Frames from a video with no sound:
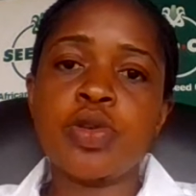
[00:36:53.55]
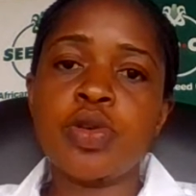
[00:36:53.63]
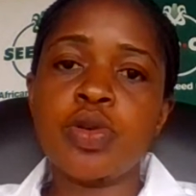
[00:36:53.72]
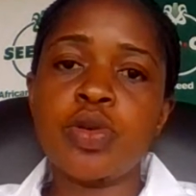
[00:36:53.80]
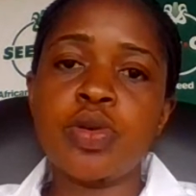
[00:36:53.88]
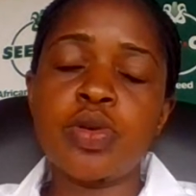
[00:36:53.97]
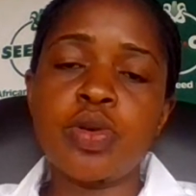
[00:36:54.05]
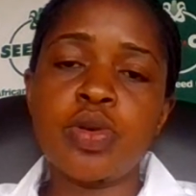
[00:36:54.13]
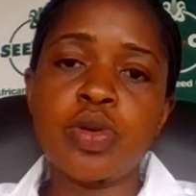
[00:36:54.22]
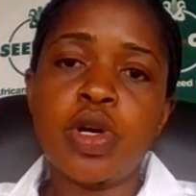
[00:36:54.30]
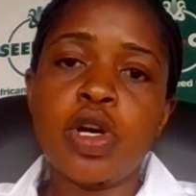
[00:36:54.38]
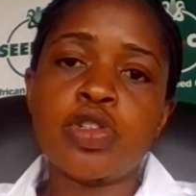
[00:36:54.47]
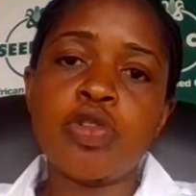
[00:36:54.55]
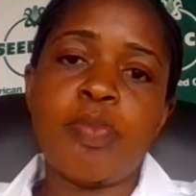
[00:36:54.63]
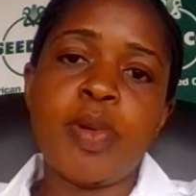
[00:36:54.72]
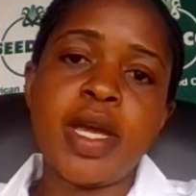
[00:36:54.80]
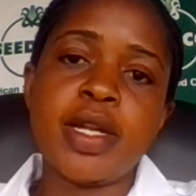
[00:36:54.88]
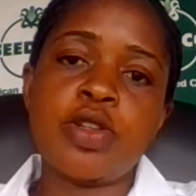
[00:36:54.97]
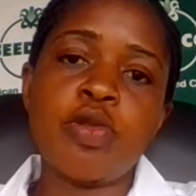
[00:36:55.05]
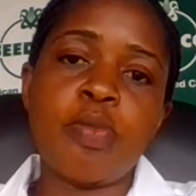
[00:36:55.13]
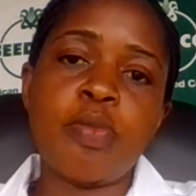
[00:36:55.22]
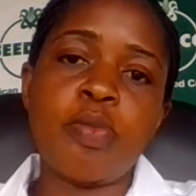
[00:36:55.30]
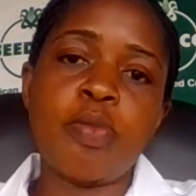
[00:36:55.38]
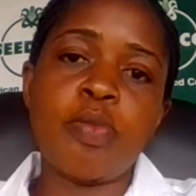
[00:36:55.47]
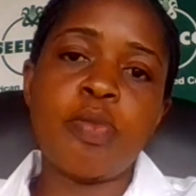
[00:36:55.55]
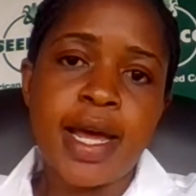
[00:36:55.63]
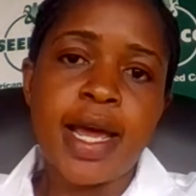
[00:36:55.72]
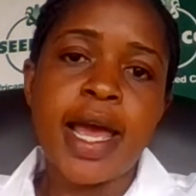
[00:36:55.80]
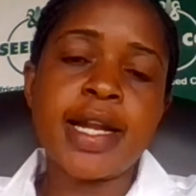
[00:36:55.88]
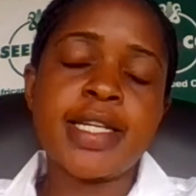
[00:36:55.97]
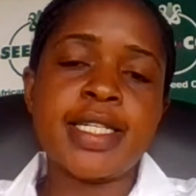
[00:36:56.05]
to be hard,